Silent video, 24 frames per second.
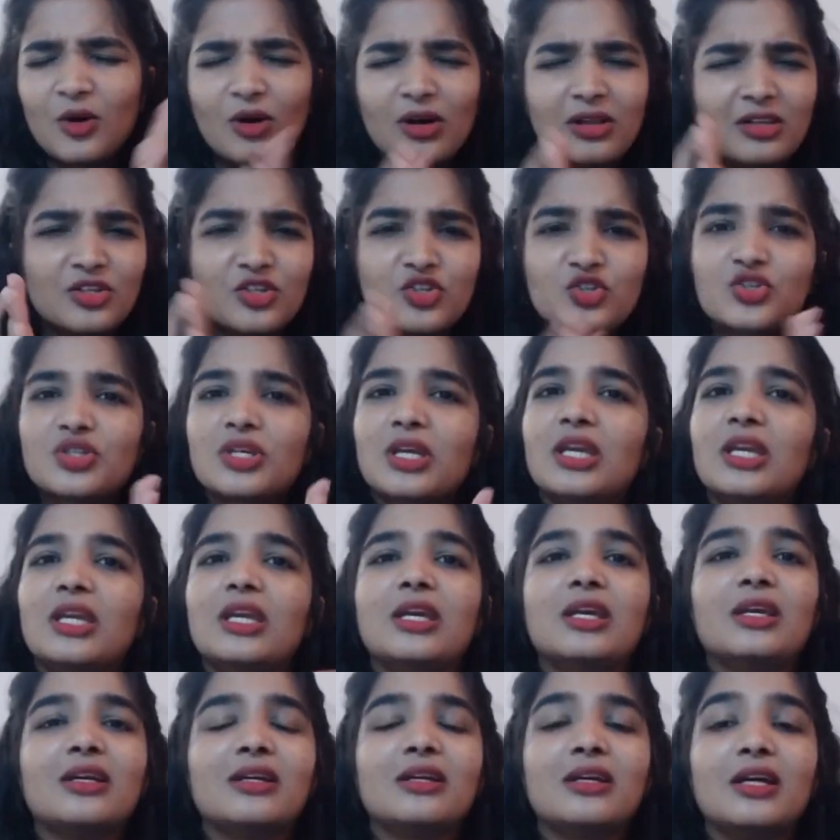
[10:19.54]
dollars
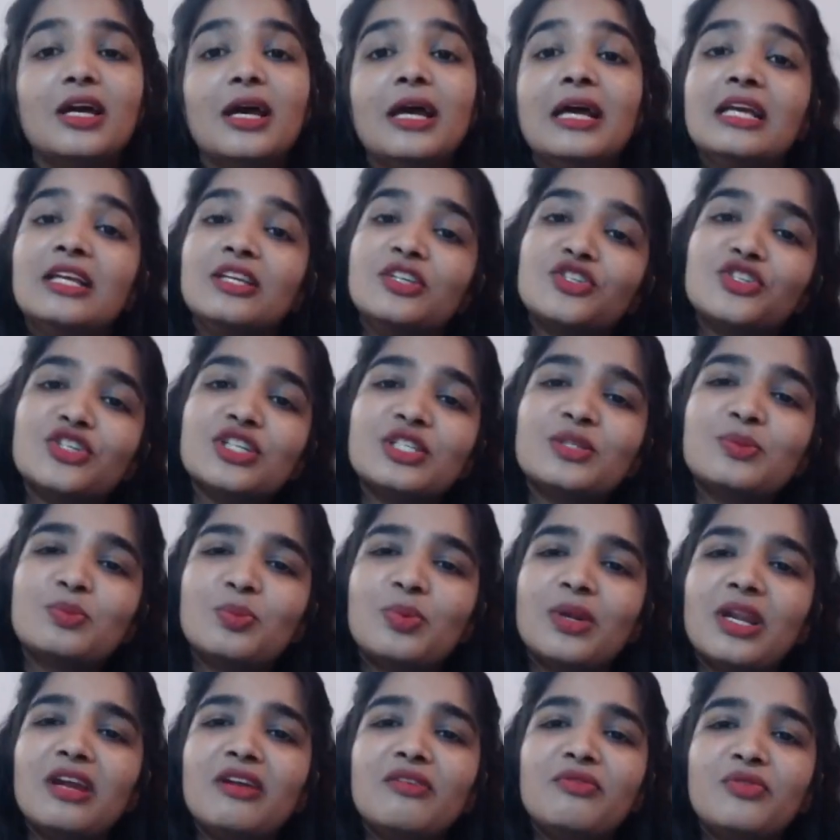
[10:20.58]
chahiye. Just
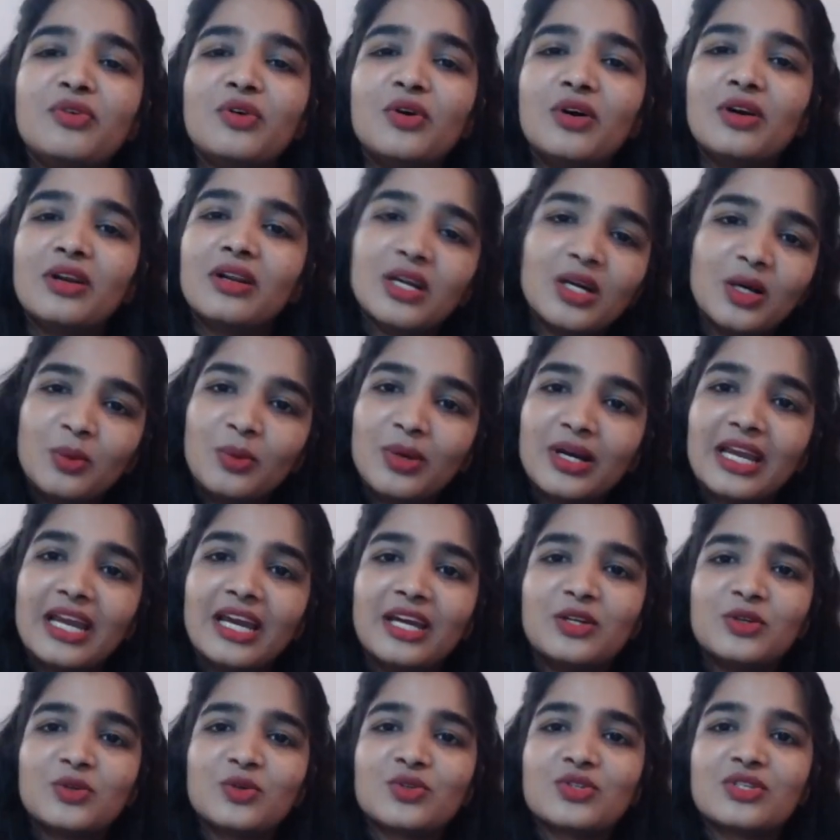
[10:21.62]
pray for
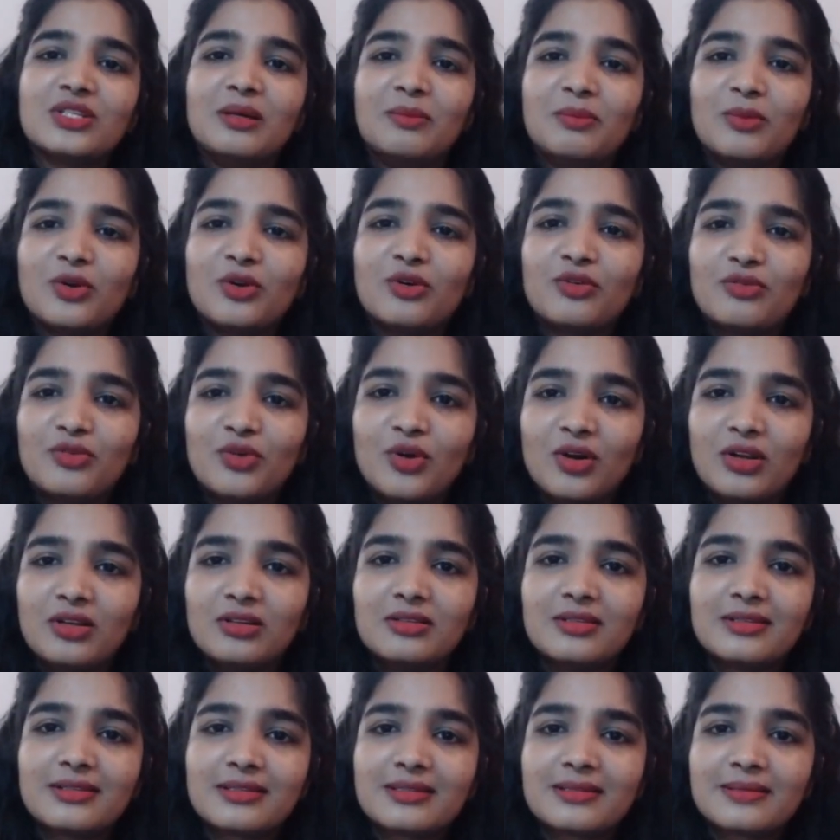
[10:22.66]
Avogadro's number of
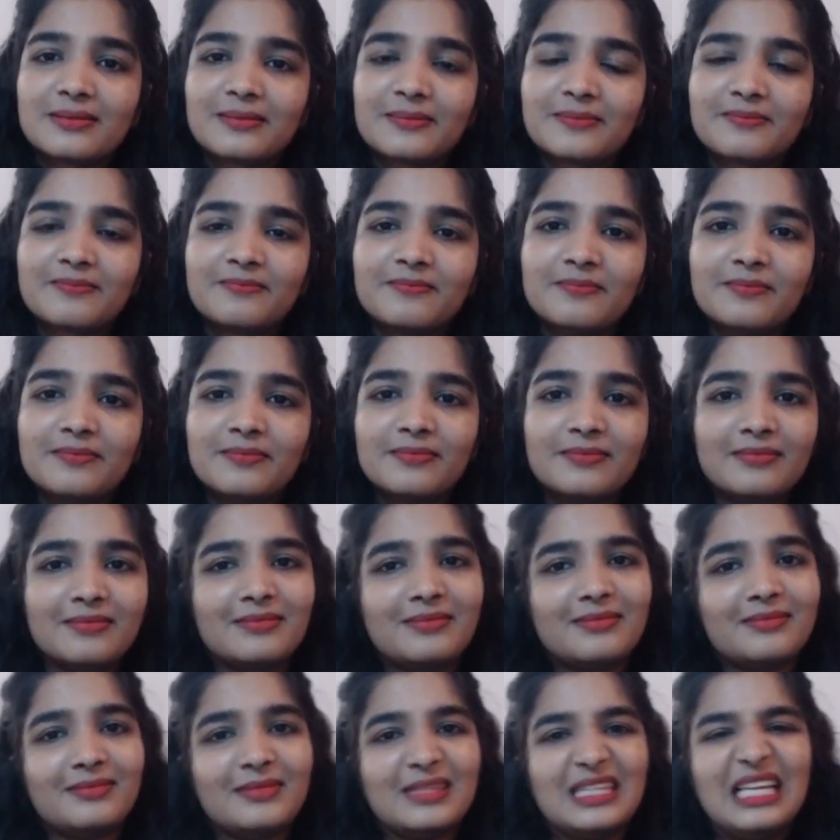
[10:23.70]
dollars.
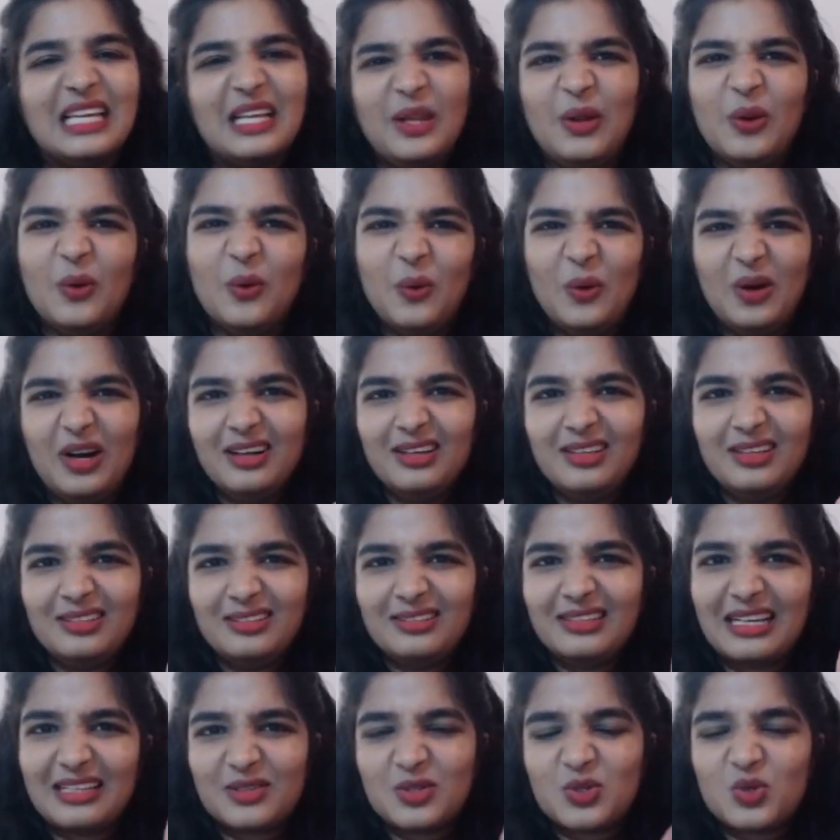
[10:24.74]
No,
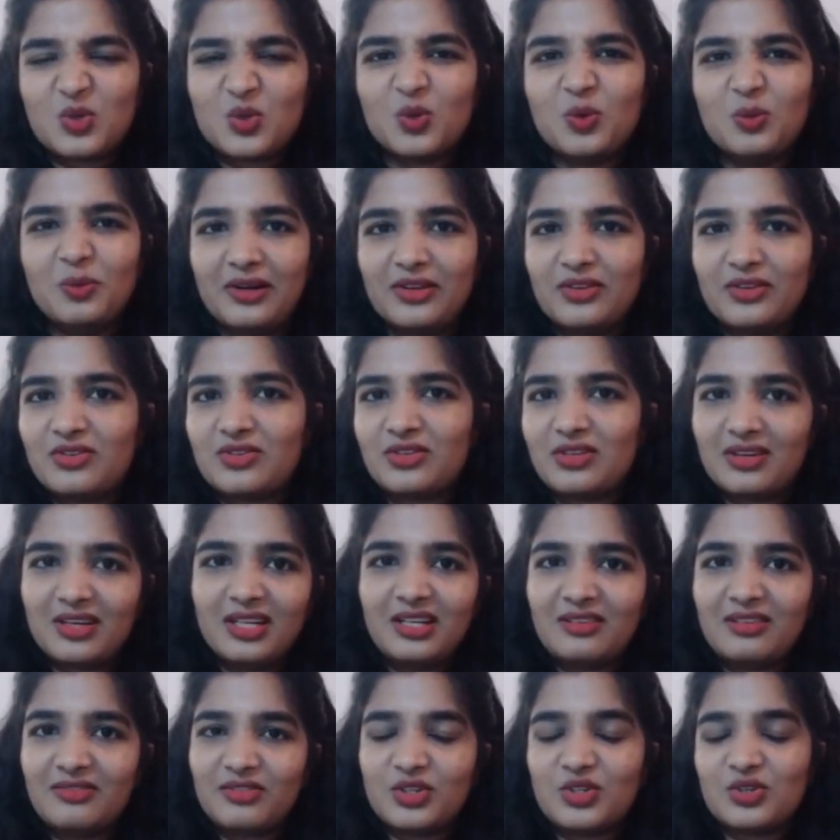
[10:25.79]
huh? That's too much,
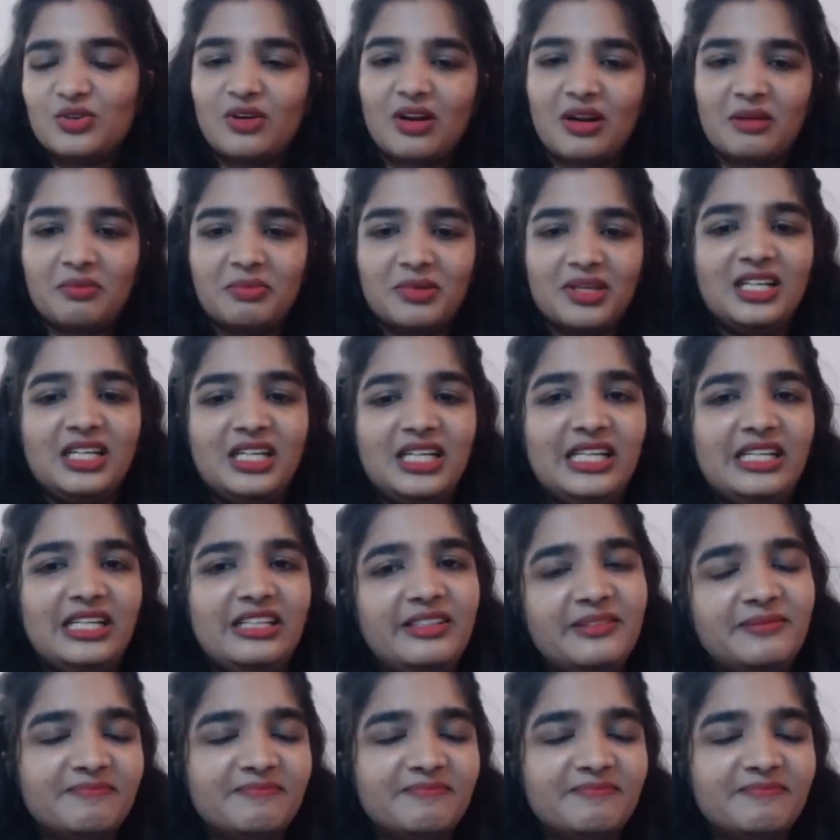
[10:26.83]
right? We should not be greedy.